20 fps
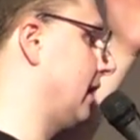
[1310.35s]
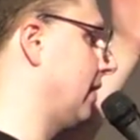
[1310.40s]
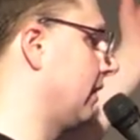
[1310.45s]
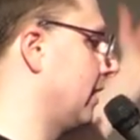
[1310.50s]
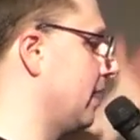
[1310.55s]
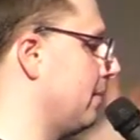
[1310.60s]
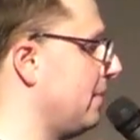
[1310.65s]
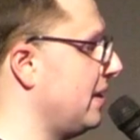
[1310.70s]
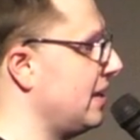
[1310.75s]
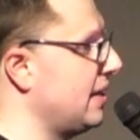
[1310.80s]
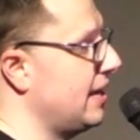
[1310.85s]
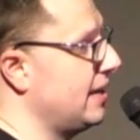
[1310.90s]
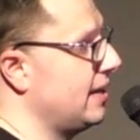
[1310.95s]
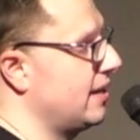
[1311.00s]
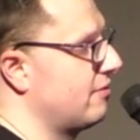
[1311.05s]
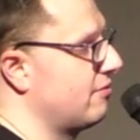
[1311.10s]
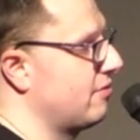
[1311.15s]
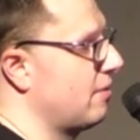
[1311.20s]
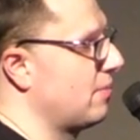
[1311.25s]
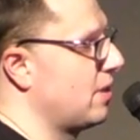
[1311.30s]

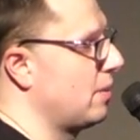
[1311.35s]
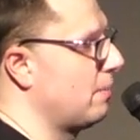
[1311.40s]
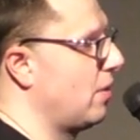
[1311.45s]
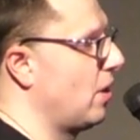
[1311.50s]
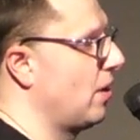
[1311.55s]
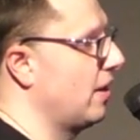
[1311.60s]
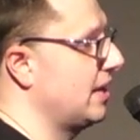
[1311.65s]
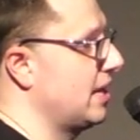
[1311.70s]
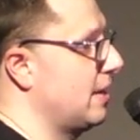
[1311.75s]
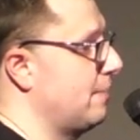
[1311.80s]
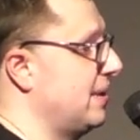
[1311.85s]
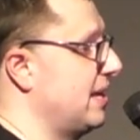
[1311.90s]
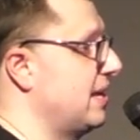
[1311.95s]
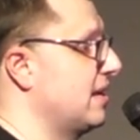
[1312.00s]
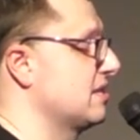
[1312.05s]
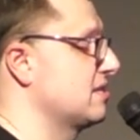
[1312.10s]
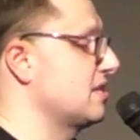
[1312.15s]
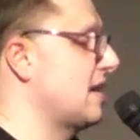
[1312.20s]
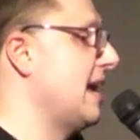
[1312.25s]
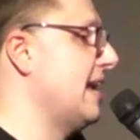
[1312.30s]
eliminated from the market
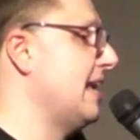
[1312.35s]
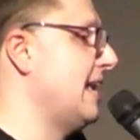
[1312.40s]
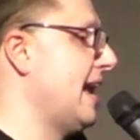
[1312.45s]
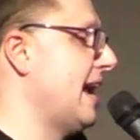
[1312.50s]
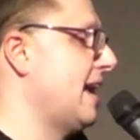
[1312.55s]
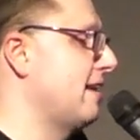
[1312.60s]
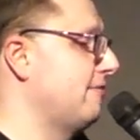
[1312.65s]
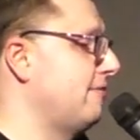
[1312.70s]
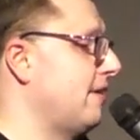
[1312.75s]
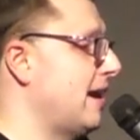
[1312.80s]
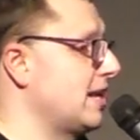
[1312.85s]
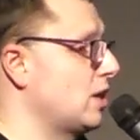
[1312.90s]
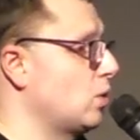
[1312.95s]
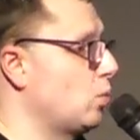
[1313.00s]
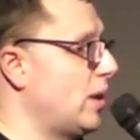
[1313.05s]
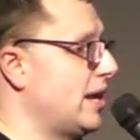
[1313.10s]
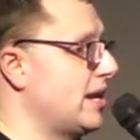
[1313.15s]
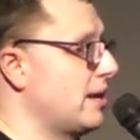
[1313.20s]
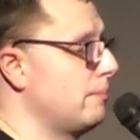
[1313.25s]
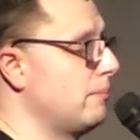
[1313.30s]
because I can't find a
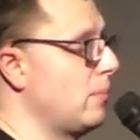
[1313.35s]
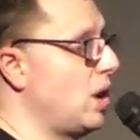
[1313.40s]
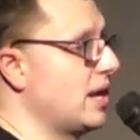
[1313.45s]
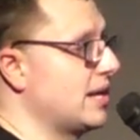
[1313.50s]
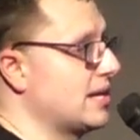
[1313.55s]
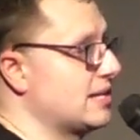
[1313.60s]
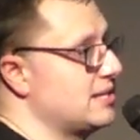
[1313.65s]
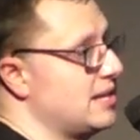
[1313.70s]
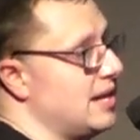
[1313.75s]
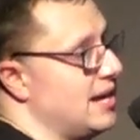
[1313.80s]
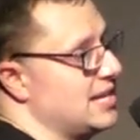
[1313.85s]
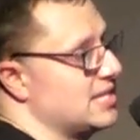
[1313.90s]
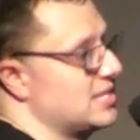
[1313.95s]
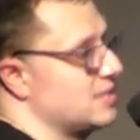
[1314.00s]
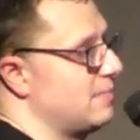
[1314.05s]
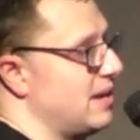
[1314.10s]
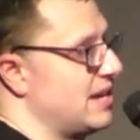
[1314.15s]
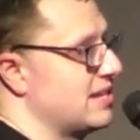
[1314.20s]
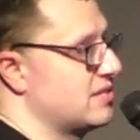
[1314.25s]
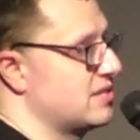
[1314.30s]
way to
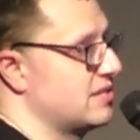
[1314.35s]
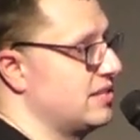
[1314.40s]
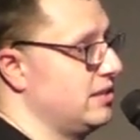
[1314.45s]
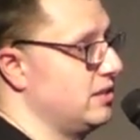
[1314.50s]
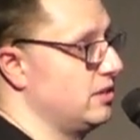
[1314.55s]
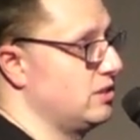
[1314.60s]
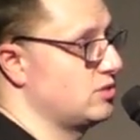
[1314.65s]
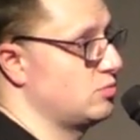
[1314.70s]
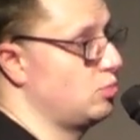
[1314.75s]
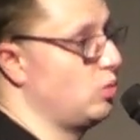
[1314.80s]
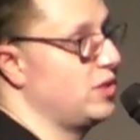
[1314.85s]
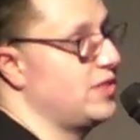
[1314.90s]
monetize my skills,